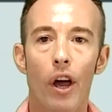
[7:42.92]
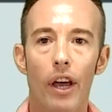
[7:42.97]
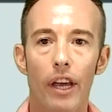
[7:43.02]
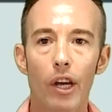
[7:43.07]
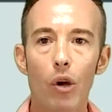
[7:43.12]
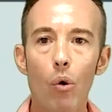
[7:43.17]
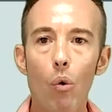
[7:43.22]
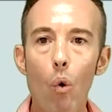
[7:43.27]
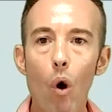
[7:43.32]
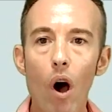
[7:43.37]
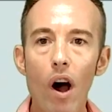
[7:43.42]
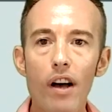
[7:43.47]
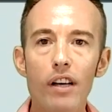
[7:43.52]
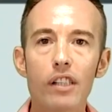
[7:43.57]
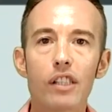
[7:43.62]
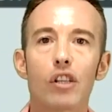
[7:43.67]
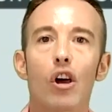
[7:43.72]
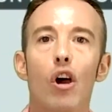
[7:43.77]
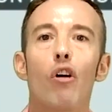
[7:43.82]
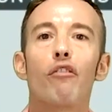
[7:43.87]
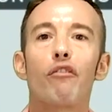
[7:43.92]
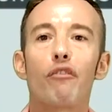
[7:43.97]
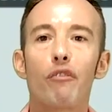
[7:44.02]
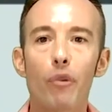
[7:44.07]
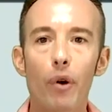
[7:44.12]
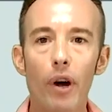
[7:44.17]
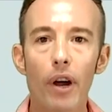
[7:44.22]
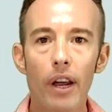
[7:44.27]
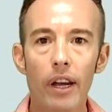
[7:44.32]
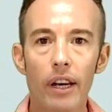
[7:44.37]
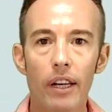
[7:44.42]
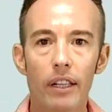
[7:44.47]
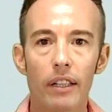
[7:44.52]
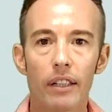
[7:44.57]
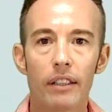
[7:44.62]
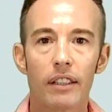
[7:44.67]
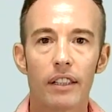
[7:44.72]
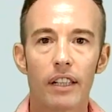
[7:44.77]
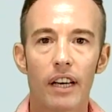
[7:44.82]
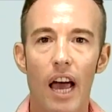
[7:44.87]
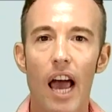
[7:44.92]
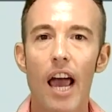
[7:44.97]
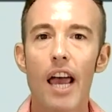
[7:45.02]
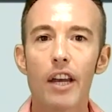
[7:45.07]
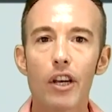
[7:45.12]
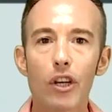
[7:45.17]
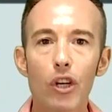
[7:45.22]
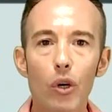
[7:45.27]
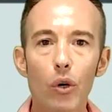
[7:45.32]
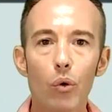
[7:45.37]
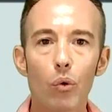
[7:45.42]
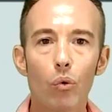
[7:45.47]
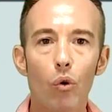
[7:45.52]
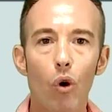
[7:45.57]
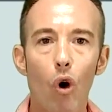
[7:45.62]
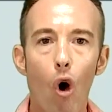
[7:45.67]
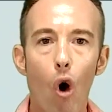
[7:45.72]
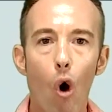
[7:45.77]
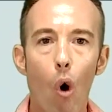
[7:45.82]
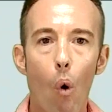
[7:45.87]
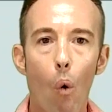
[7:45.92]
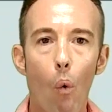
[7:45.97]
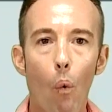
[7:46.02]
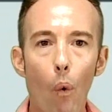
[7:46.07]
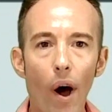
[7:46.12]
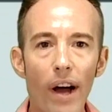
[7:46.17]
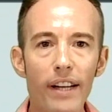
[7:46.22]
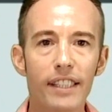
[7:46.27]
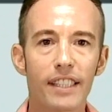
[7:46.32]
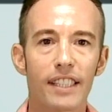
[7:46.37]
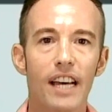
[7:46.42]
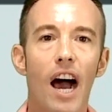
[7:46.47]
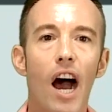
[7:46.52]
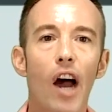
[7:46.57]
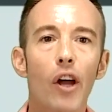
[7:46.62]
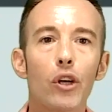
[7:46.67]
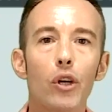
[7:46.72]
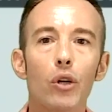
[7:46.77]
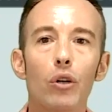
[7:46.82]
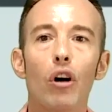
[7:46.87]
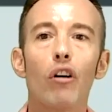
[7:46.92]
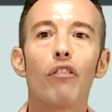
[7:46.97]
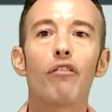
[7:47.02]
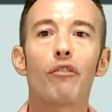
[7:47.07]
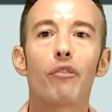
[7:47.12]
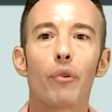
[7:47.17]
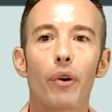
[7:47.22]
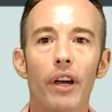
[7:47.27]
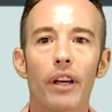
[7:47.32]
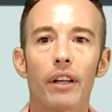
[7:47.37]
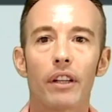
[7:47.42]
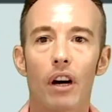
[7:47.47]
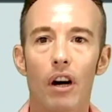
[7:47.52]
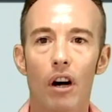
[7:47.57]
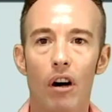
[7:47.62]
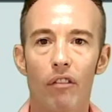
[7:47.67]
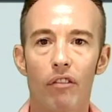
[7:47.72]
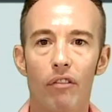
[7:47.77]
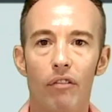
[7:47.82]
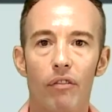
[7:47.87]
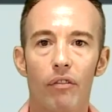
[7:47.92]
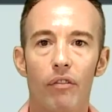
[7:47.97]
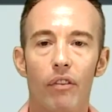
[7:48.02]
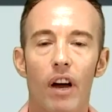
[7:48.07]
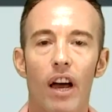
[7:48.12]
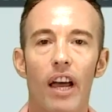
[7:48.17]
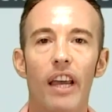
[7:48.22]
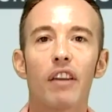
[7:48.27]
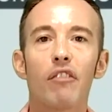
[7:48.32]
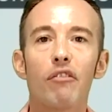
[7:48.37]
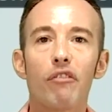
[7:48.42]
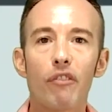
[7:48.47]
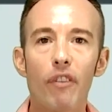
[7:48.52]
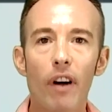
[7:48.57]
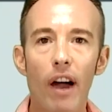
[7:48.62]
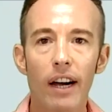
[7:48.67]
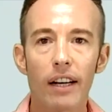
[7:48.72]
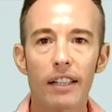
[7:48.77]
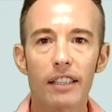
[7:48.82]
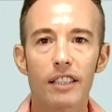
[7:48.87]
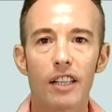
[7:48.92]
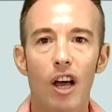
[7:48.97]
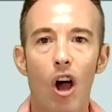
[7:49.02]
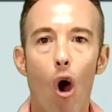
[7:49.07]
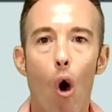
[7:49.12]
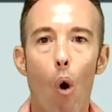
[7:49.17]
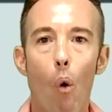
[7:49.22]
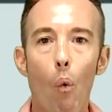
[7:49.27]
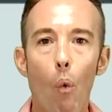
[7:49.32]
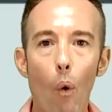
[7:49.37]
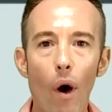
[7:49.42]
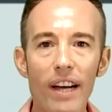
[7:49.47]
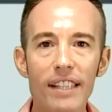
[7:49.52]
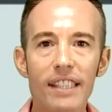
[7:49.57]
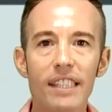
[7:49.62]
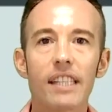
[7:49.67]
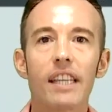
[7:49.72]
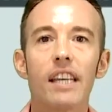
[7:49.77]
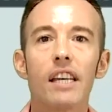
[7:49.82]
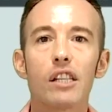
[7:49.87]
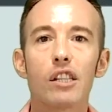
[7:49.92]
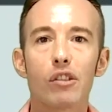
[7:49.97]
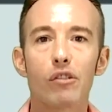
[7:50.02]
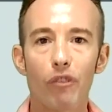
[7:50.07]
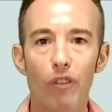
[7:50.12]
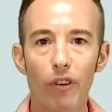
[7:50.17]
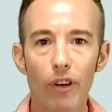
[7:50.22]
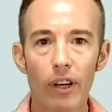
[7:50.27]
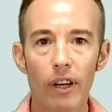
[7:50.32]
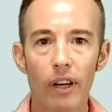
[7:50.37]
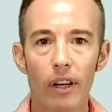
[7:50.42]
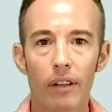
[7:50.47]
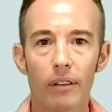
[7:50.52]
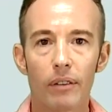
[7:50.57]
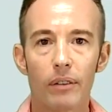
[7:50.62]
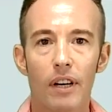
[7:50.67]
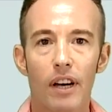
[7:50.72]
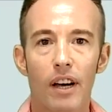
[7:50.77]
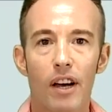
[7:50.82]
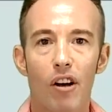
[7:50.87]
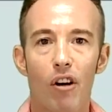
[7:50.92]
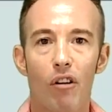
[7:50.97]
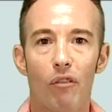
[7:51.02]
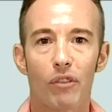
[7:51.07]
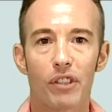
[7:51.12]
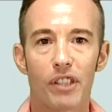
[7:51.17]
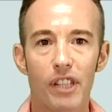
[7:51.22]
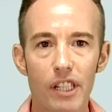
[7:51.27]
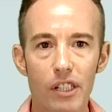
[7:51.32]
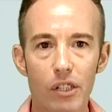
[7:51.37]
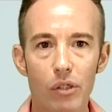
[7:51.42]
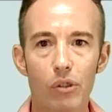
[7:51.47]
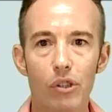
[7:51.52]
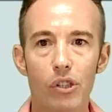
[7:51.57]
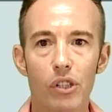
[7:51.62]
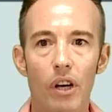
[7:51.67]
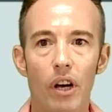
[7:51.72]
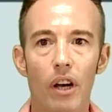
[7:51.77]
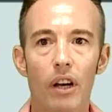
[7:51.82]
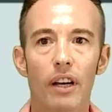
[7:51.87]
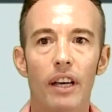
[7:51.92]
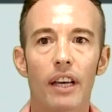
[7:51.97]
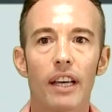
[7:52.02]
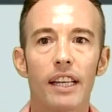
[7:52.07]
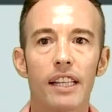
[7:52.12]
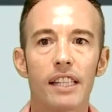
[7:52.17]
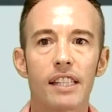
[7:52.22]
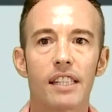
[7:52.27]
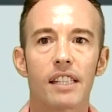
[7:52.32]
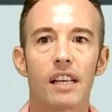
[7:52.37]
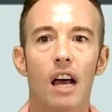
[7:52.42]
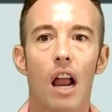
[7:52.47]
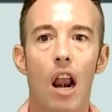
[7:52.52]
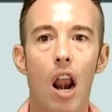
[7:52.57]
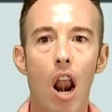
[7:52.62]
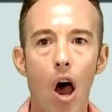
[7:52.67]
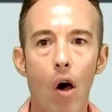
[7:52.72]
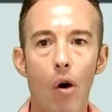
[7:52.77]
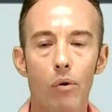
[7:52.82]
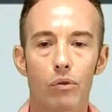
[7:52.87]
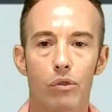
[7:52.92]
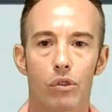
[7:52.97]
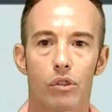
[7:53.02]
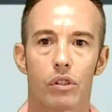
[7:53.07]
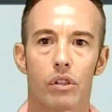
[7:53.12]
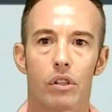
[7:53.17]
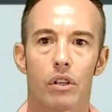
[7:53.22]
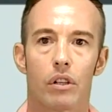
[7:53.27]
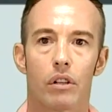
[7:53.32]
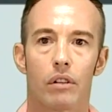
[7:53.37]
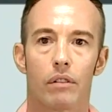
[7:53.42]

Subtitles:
He was afraid. And you, what are you afraid of? In fact, what is fear? The discussion is launched.